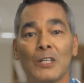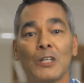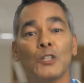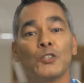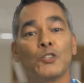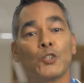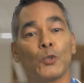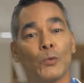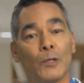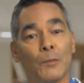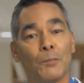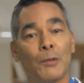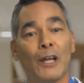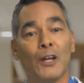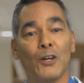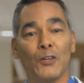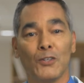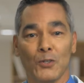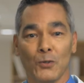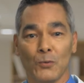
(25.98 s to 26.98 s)
To repair
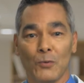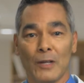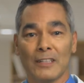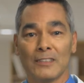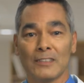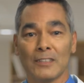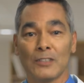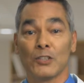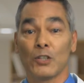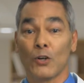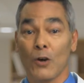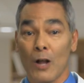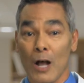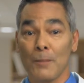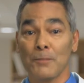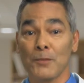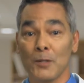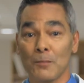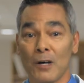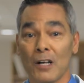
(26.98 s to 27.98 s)
your retina, your
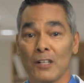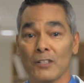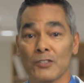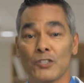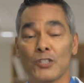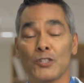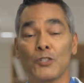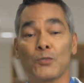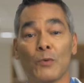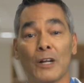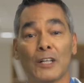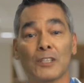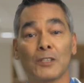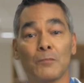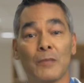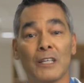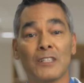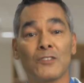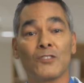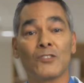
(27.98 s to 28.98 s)
ophthalmologist
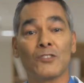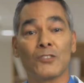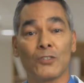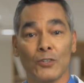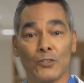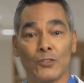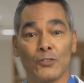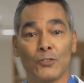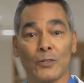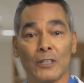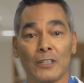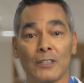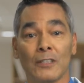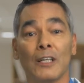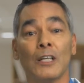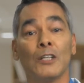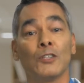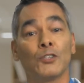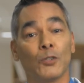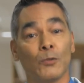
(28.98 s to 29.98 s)
recommends surgery
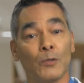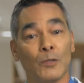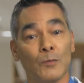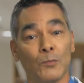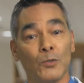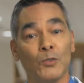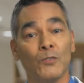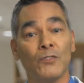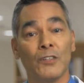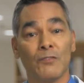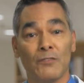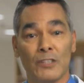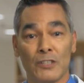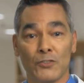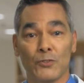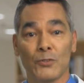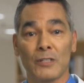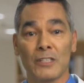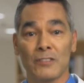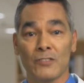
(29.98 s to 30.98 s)
to remove the
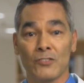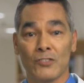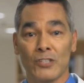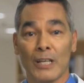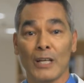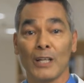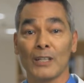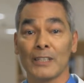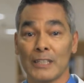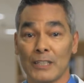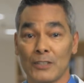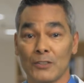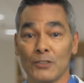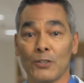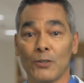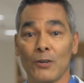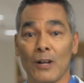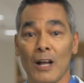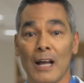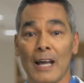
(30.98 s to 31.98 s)
vitreous gel in
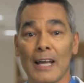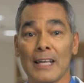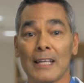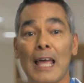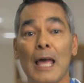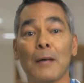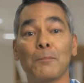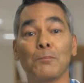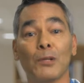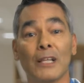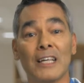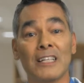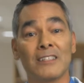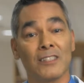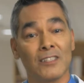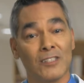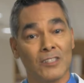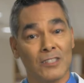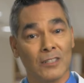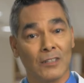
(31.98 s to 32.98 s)
your eye and place a
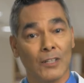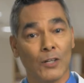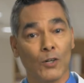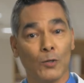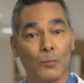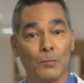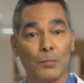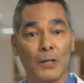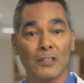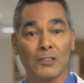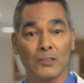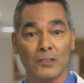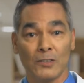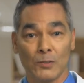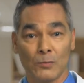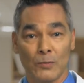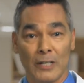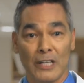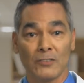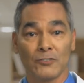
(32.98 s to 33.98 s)
scleral buckle
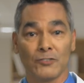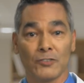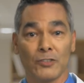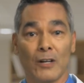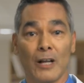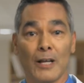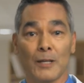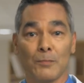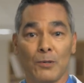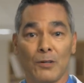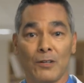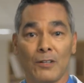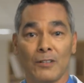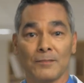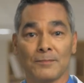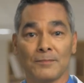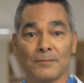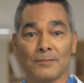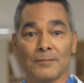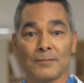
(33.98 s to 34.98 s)
around your eyeball.
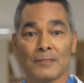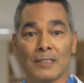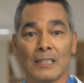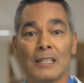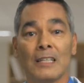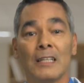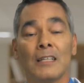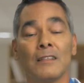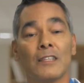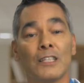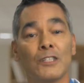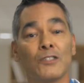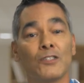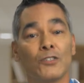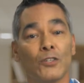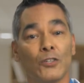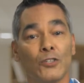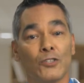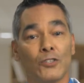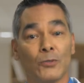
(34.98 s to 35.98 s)
This
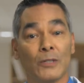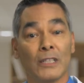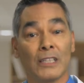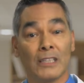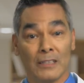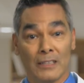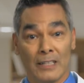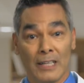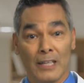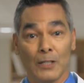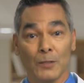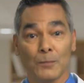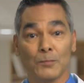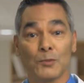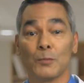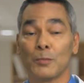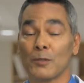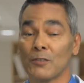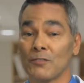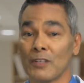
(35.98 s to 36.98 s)
surgery can help to
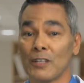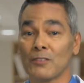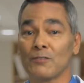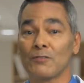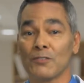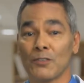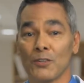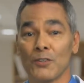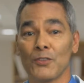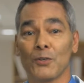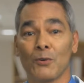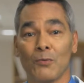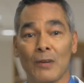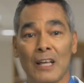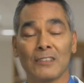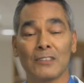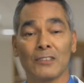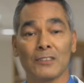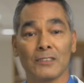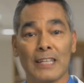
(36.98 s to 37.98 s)
prevent further
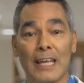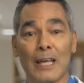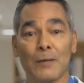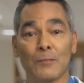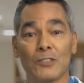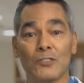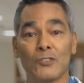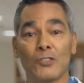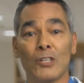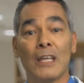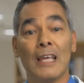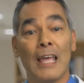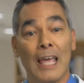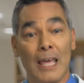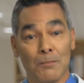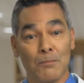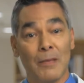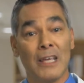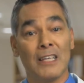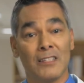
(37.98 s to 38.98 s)
retinal damage and
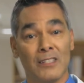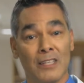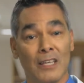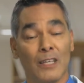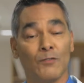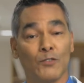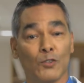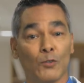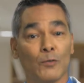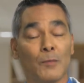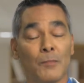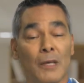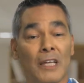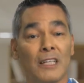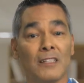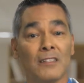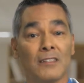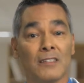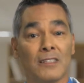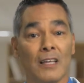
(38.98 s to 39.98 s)
may save your
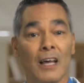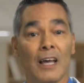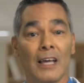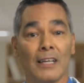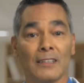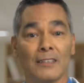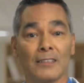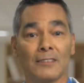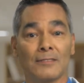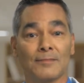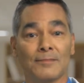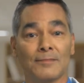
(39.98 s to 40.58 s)
remaining sight.